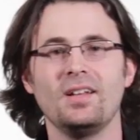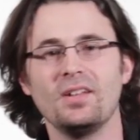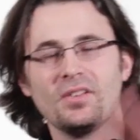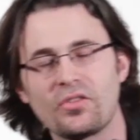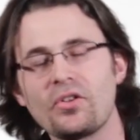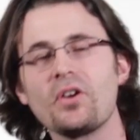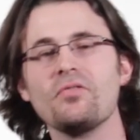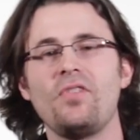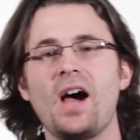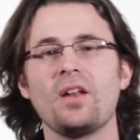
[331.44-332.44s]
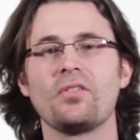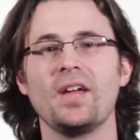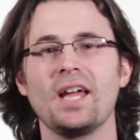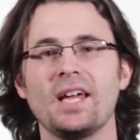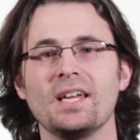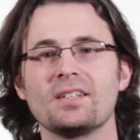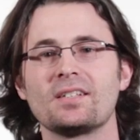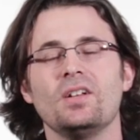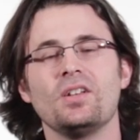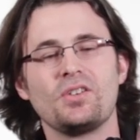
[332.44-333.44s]
The third and final thing
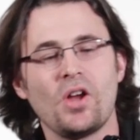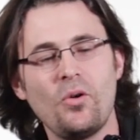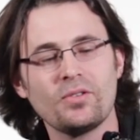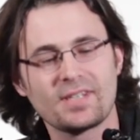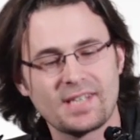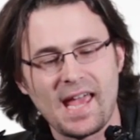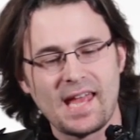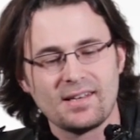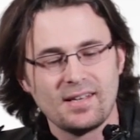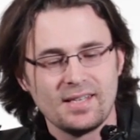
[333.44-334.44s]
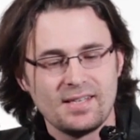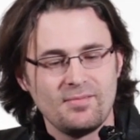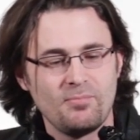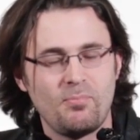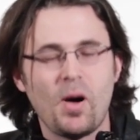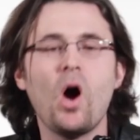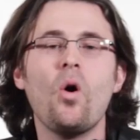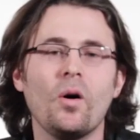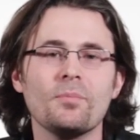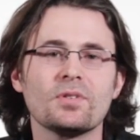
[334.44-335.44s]
is, don't send
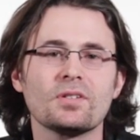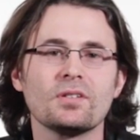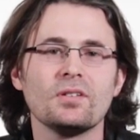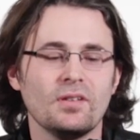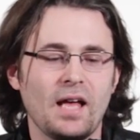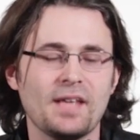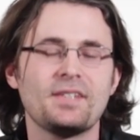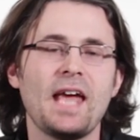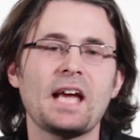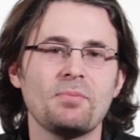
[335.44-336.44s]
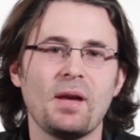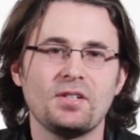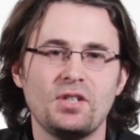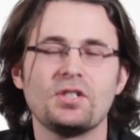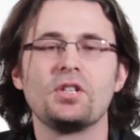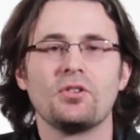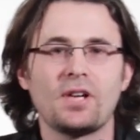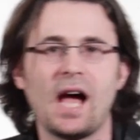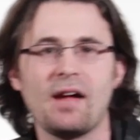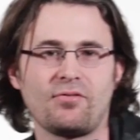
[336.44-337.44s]
poems as text messages to your
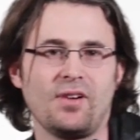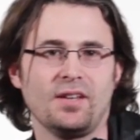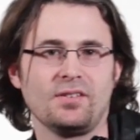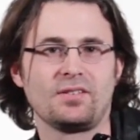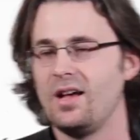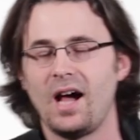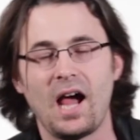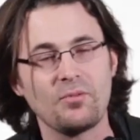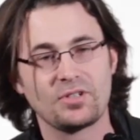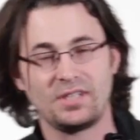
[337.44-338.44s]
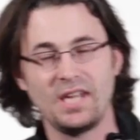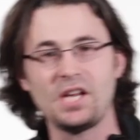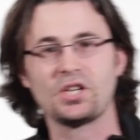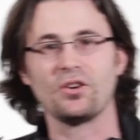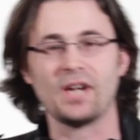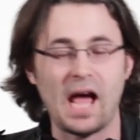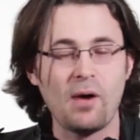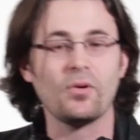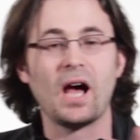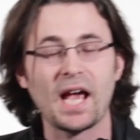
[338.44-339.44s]
guy friends. I was a teacher, and
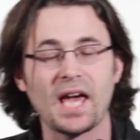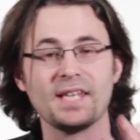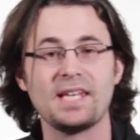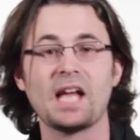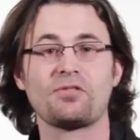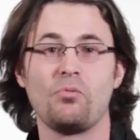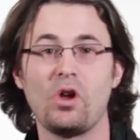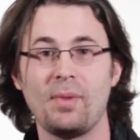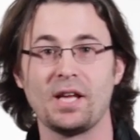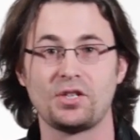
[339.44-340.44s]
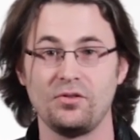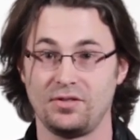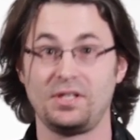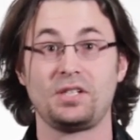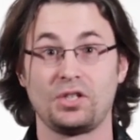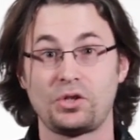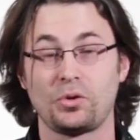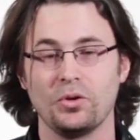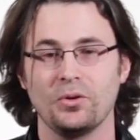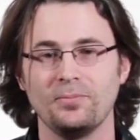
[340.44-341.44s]
I got a text from one of my students. This is
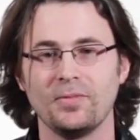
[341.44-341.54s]
true.